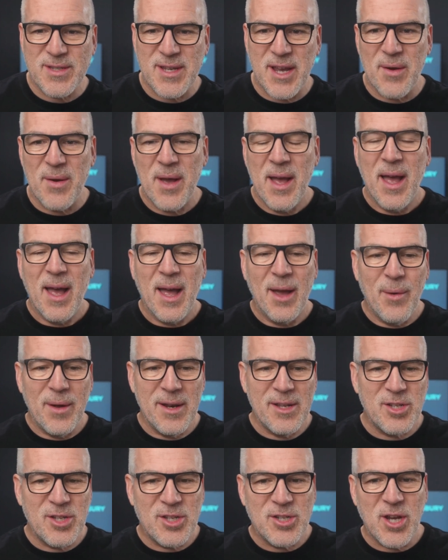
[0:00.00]
so I
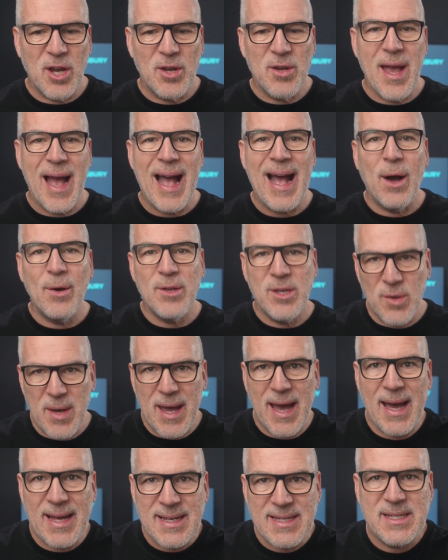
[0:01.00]
want to just show you how you
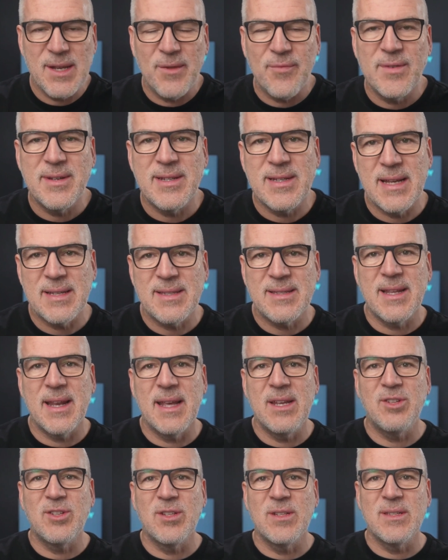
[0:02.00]
add different
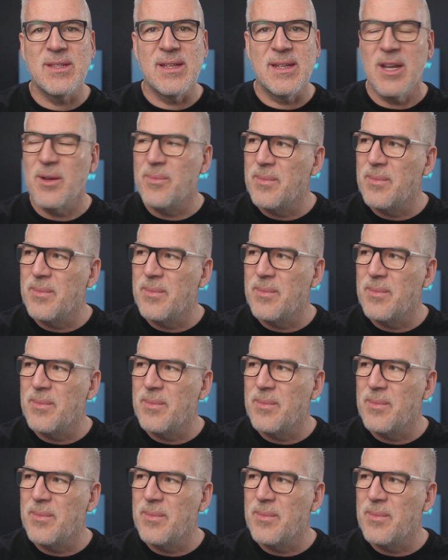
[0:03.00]
destinations in.